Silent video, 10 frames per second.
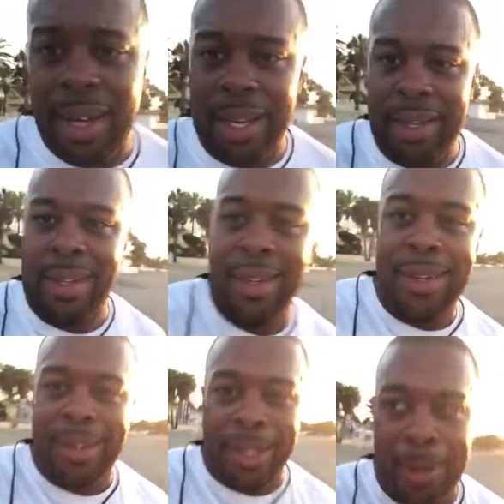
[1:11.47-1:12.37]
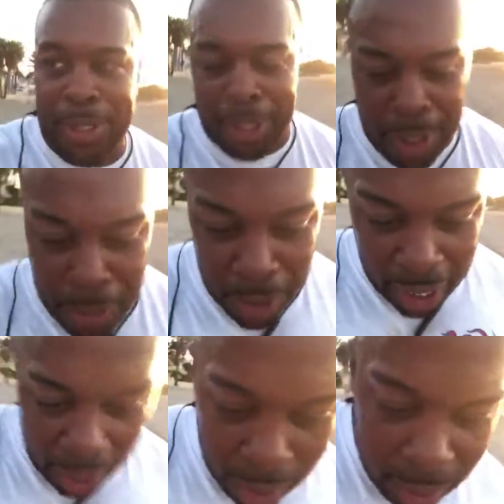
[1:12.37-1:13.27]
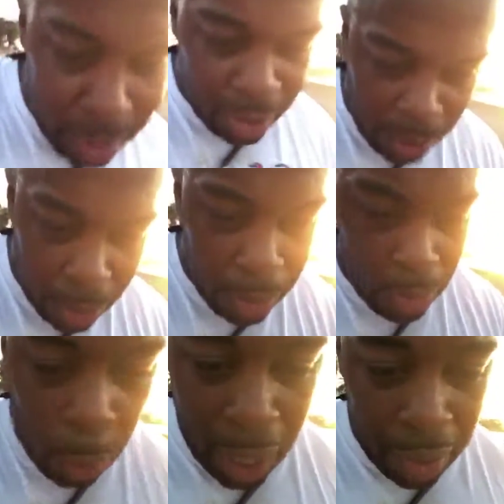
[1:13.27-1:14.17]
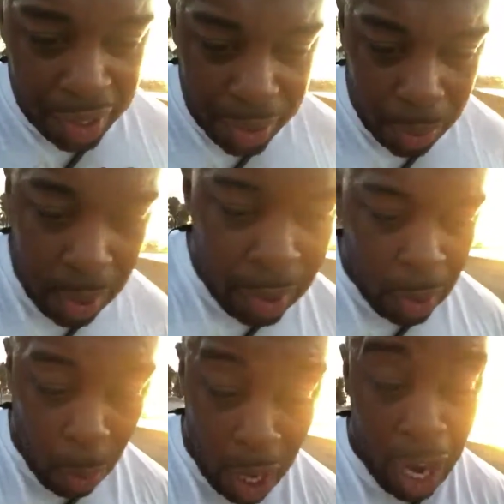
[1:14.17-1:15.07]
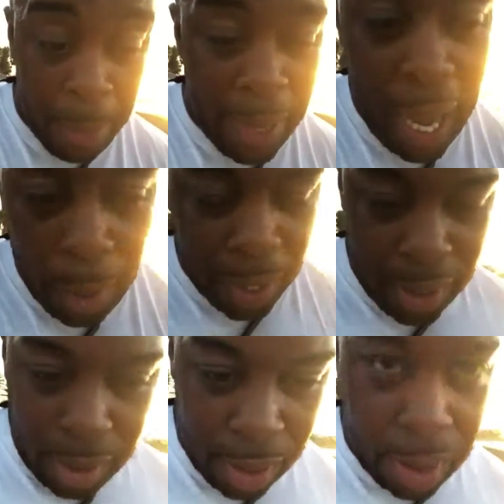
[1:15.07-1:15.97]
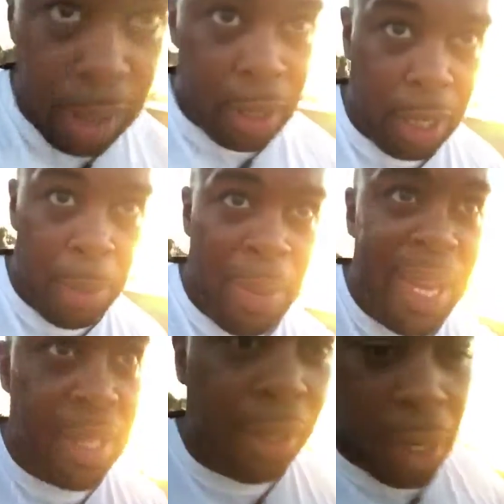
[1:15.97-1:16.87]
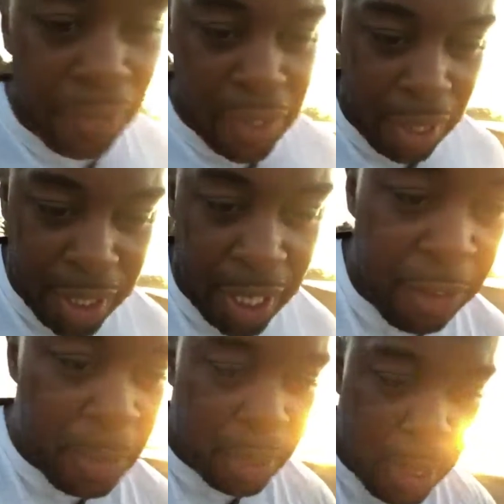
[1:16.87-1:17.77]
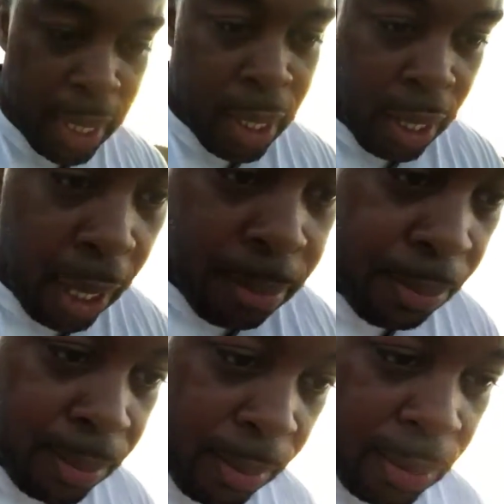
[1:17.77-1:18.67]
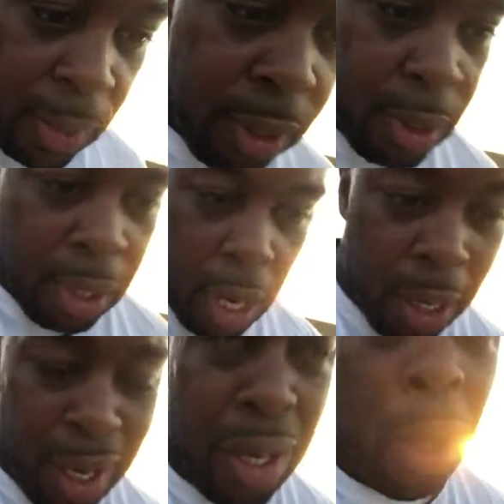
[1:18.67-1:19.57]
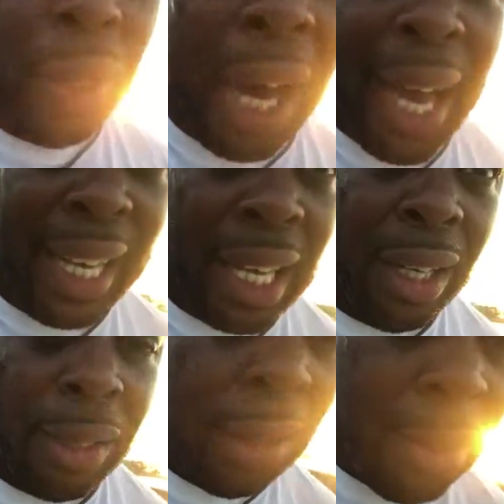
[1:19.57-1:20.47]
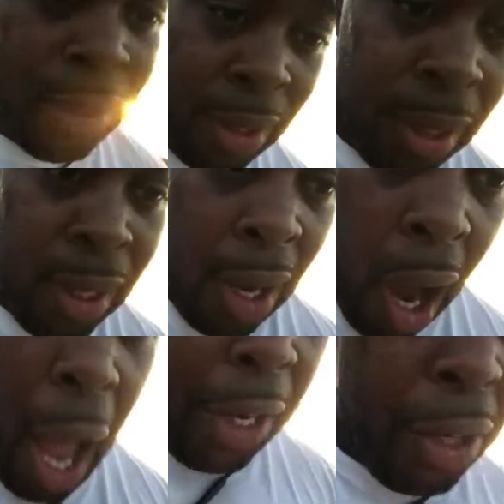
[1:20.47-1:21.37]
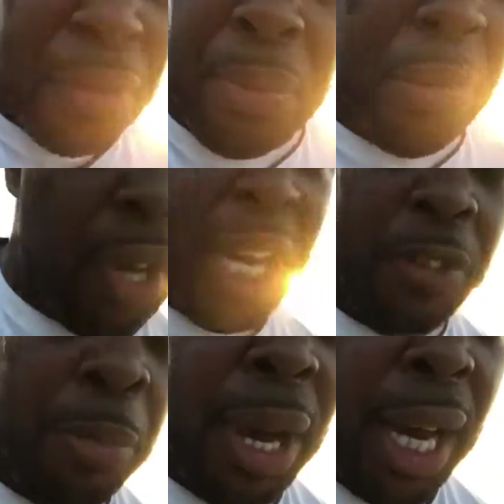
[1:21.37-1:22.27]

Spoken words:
and then, you know, to kind of look at, you know, where I am now. It's just an amazing kind of achievement. And I know that I could have done even